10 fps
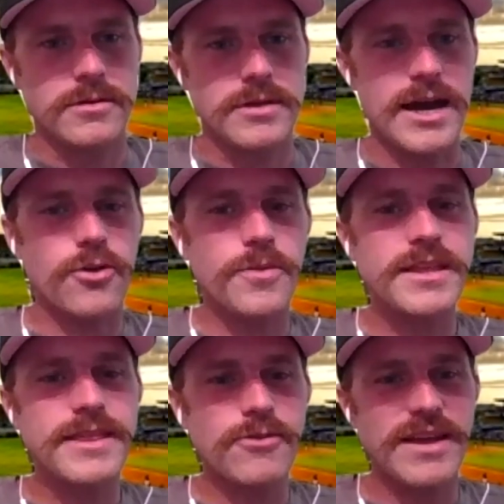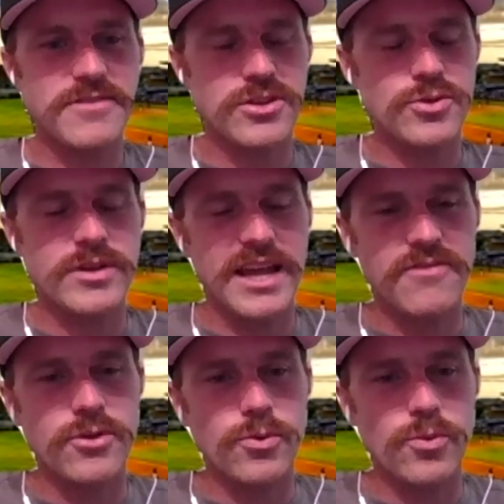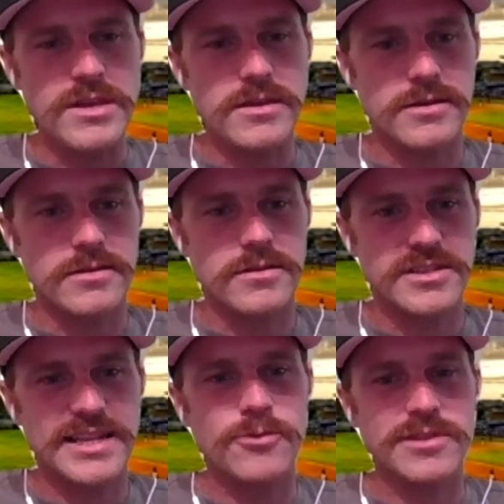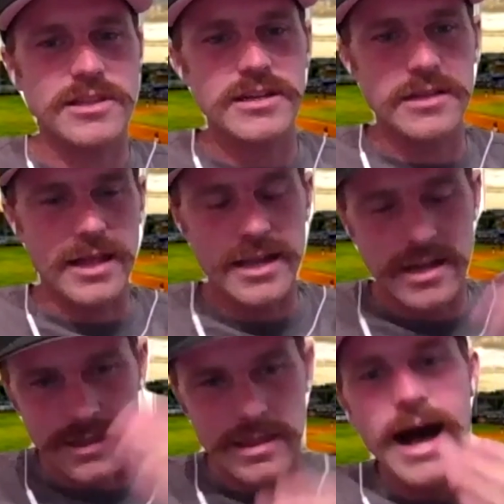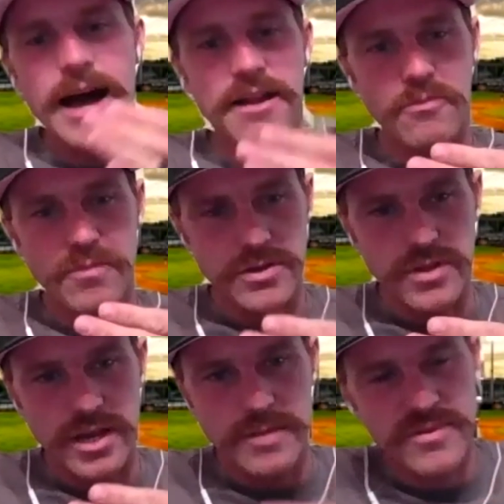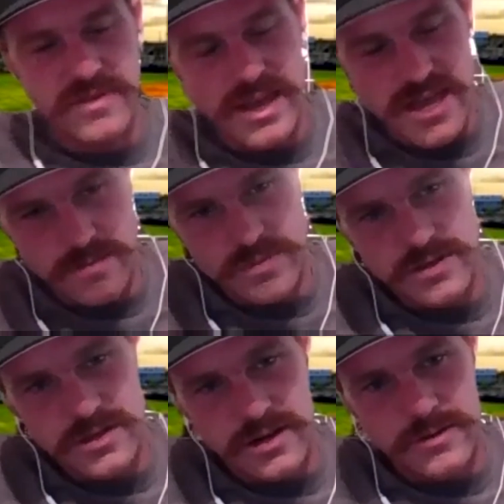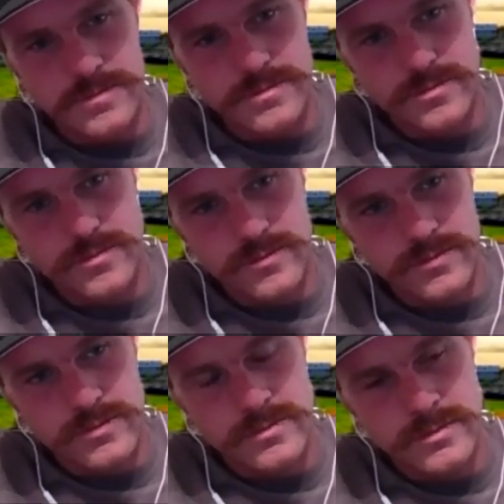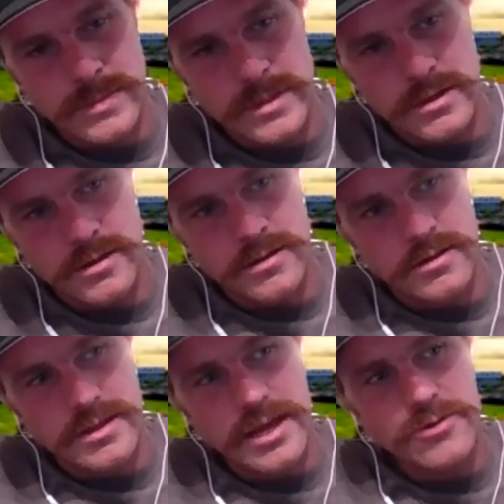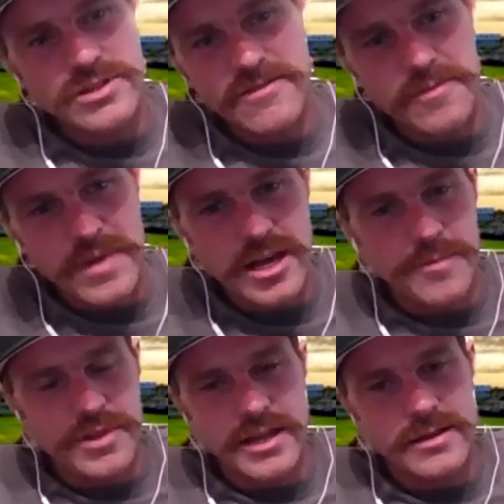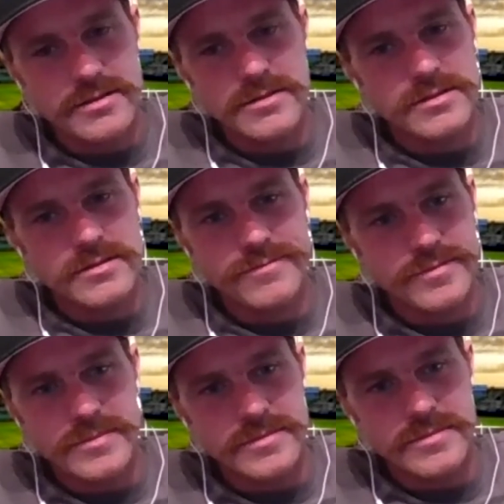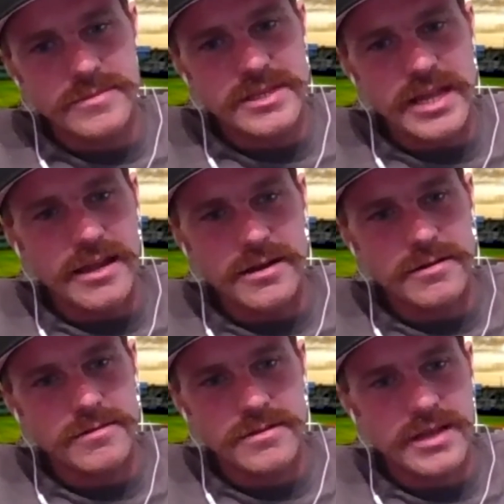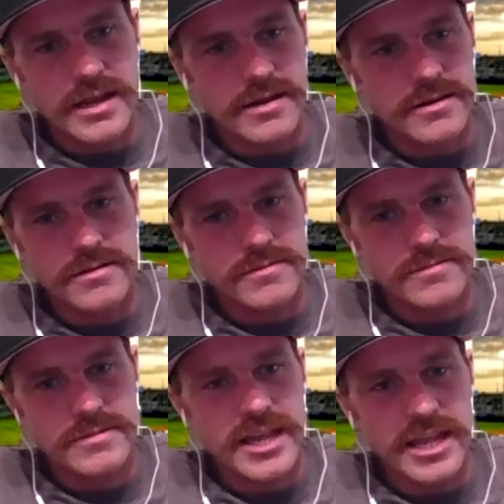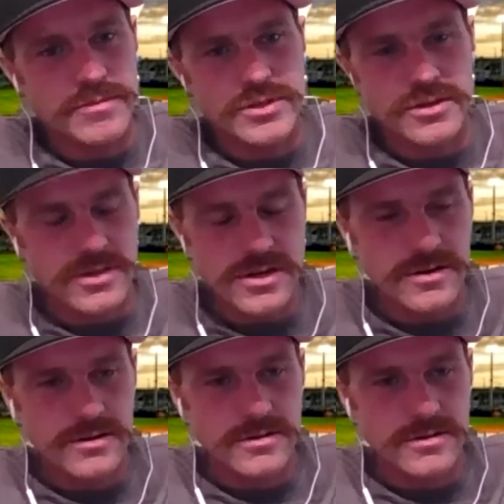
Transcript: I don't think they would have to do it every week because that would lead to like a lot of buildup of games. Right. They would just have to make up like 10 games a year.